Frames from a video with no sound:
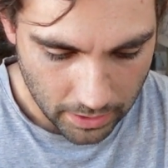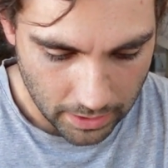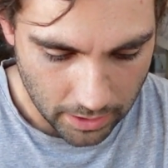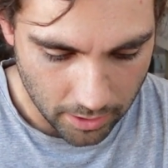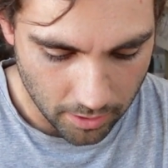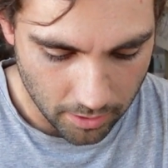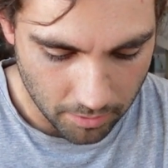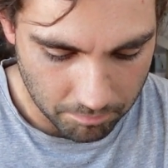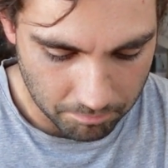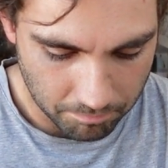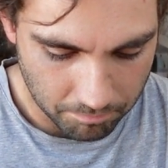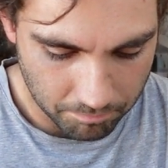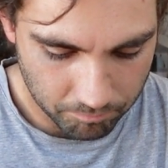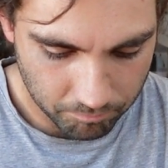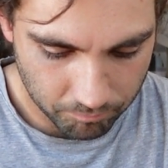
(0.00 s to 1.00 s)

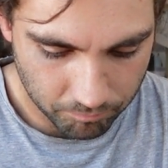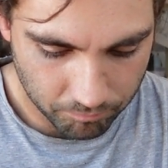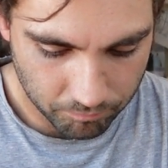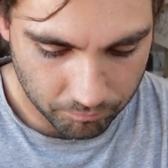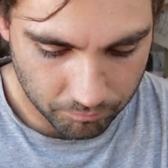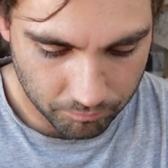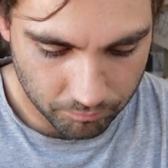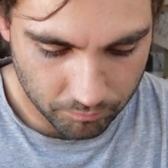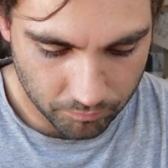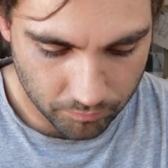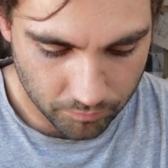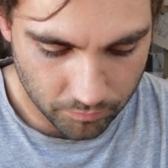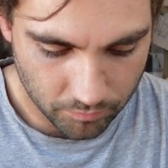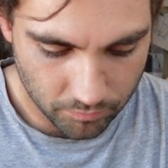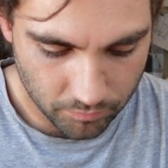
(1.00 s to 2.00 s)
And
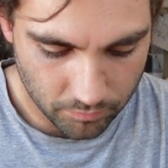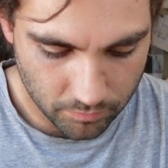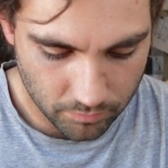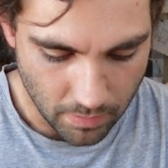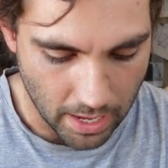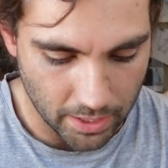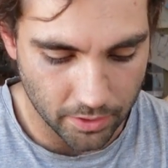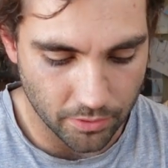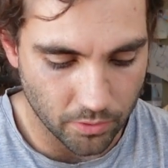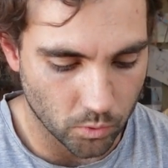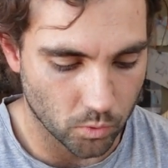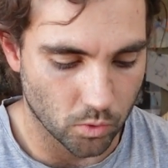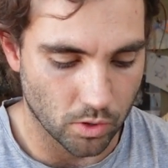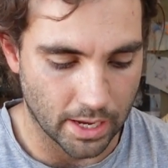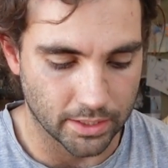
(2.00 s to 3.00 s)
I
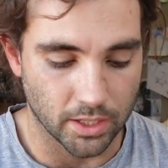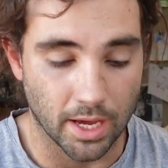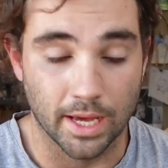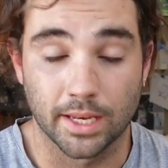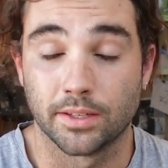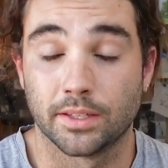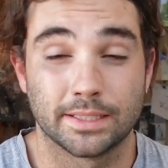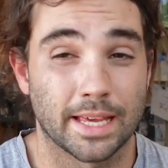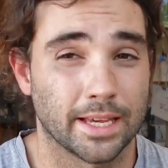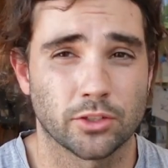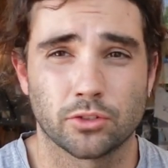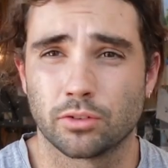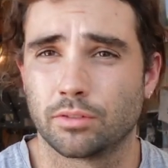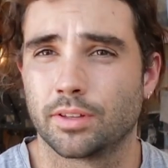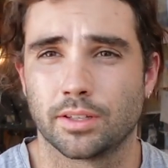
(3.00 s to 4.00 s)
thought, and the
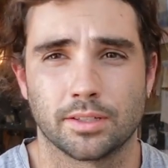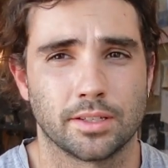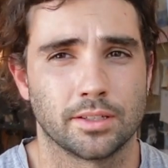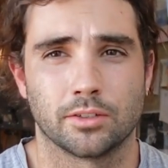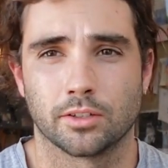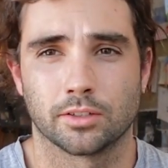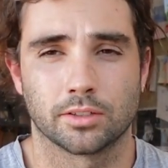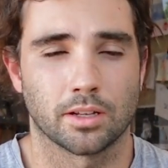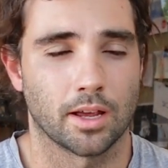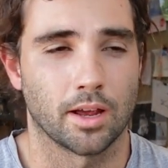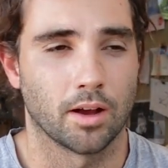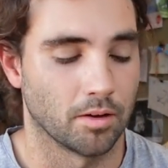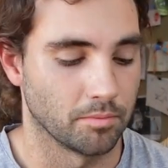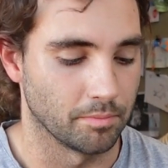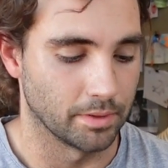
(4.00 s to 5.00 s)
texture of this is just like
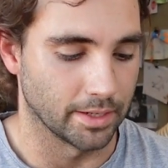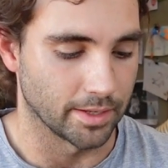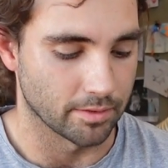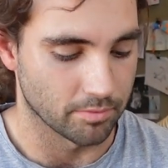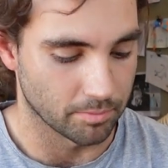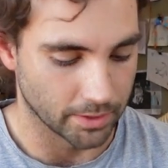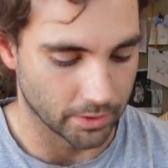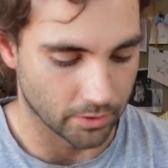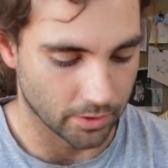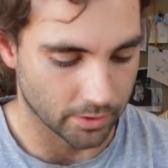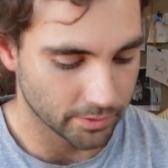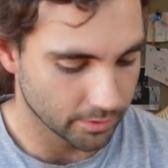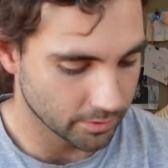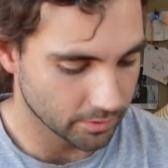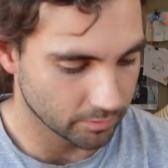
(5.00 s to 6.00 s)
unbelievably
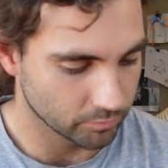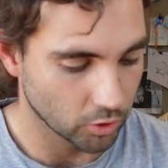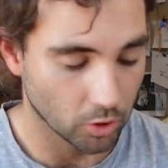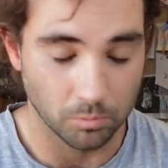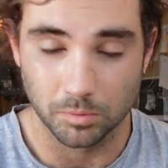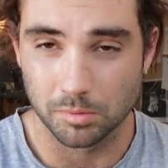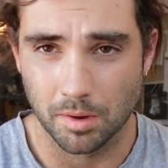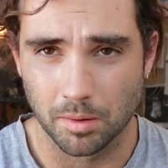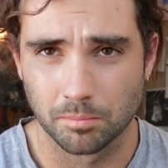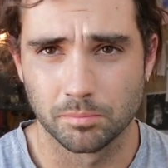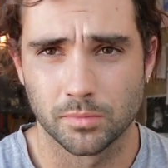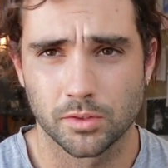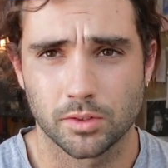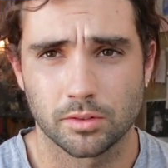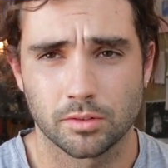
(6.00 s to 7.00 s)
nice. Tom's
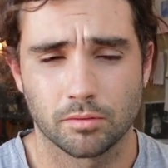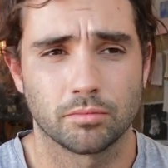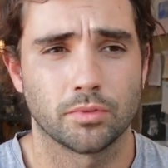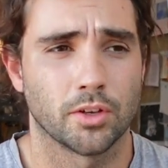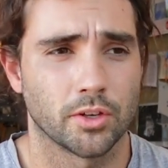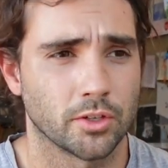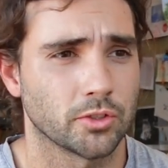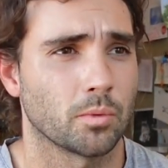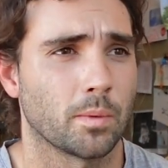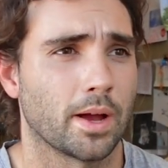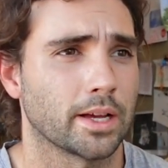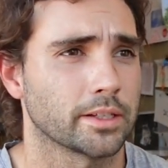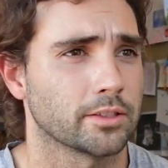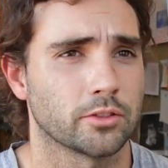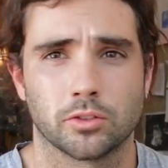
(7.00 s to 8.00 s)
mum's furniture
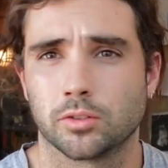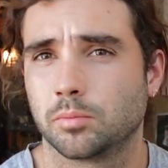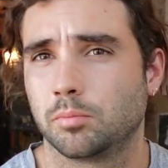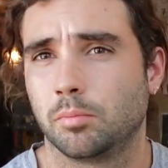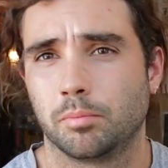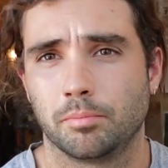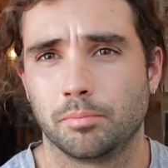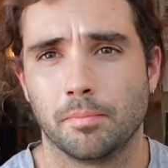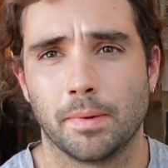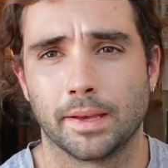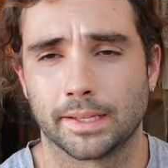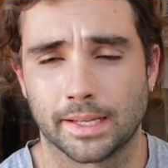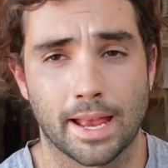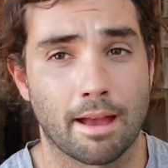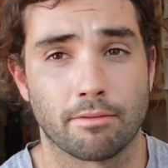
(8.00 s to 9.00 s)
wax, just
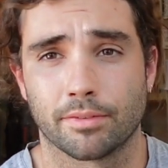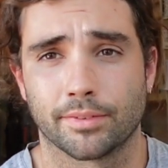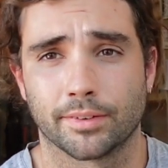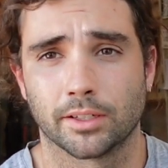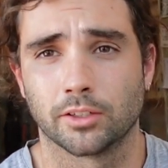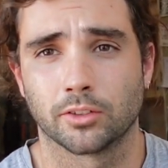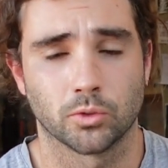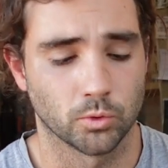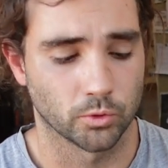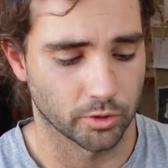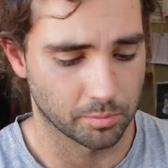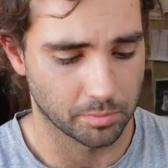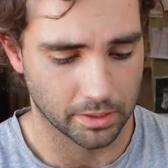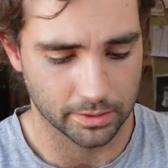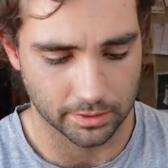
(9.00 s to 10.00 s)
making everything look gorgeous
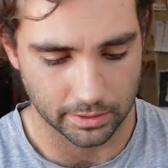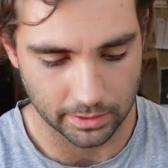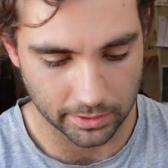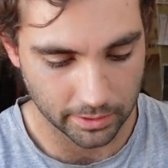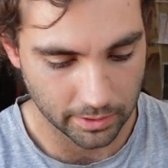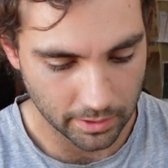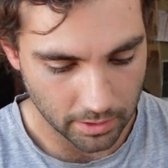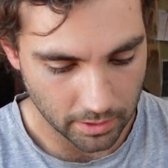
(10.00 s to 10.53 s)
basically.